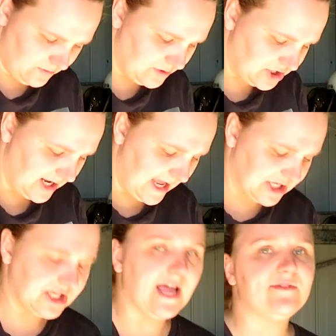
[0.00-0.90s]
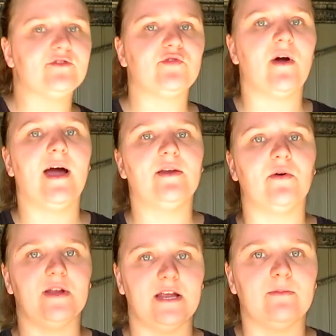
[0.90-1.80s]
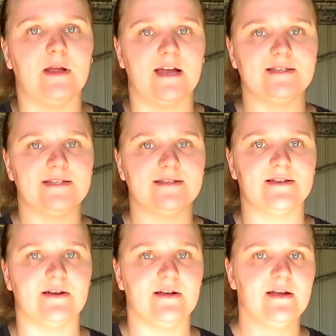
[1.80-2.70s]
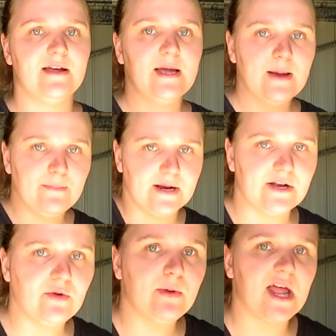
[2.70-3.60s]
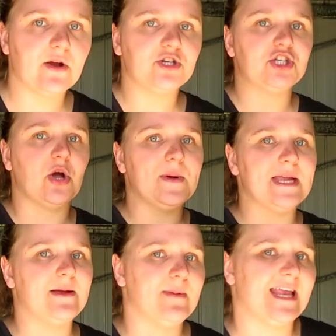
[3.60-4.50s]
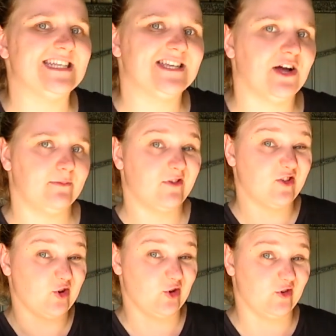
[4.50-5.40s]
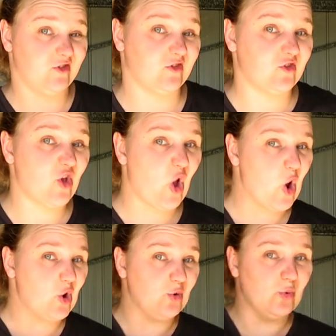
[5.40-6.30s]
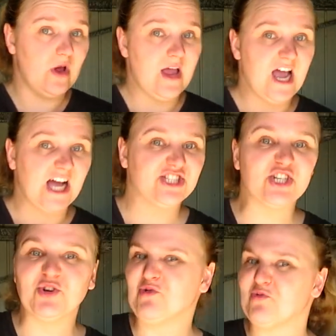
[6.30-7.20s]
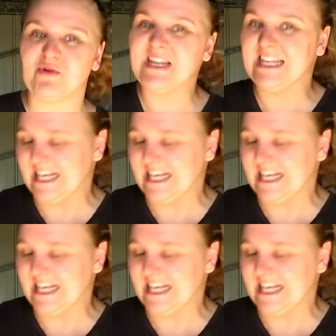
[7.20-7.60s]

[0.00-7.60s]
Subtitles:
which I actually haven't tried on him yet. So, but I don't plan on showing him anytime soon, so don't really